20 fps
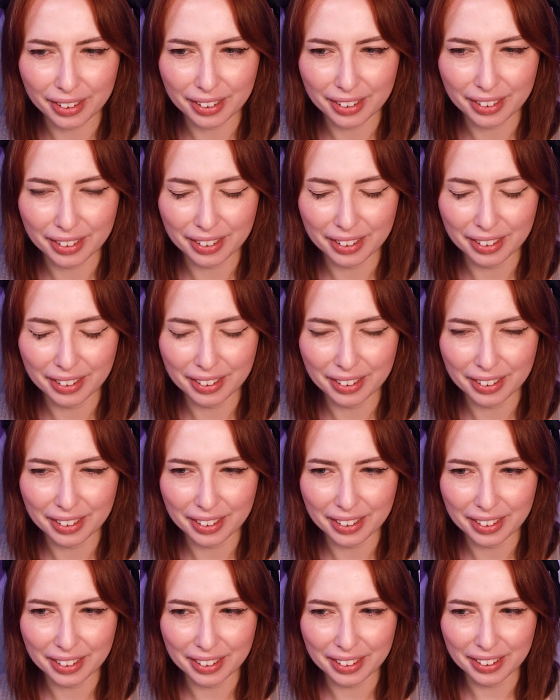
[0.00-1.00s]

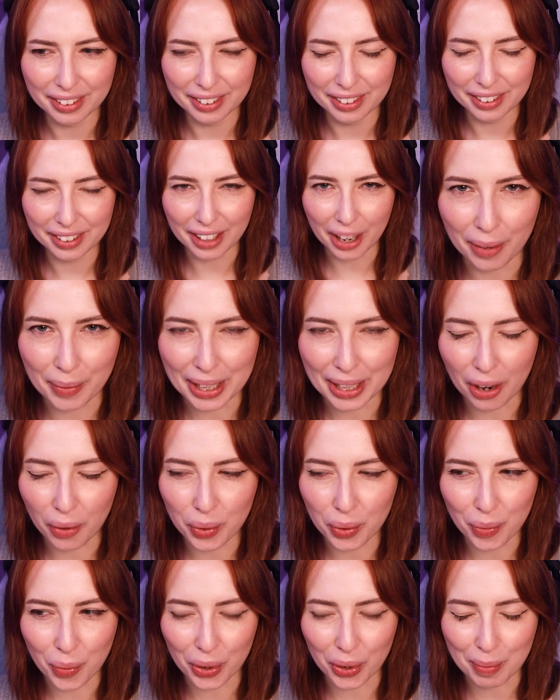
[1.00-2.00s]
you. I mean, I
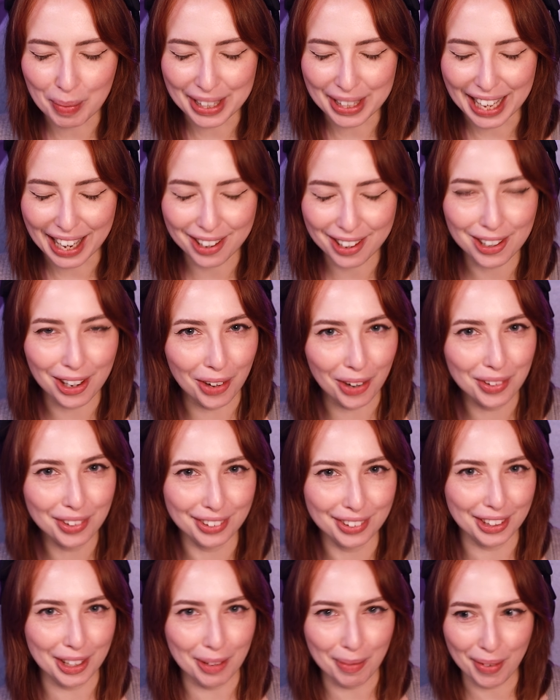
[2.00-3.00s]
wouldn't want to be that close
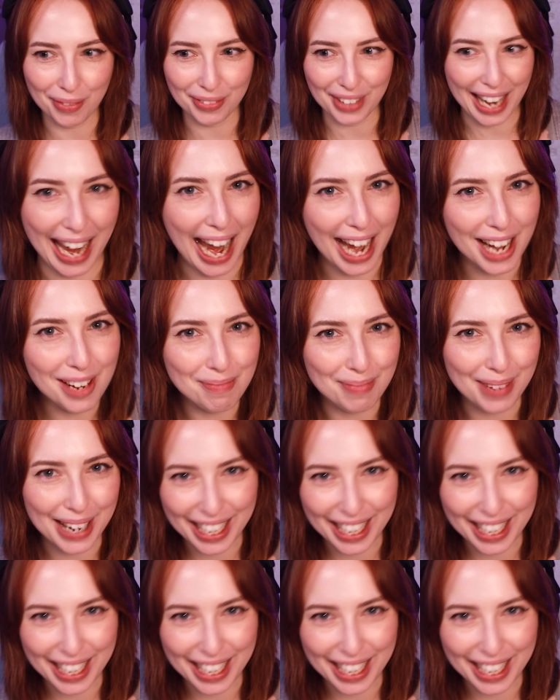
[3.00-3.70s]
to them if they hate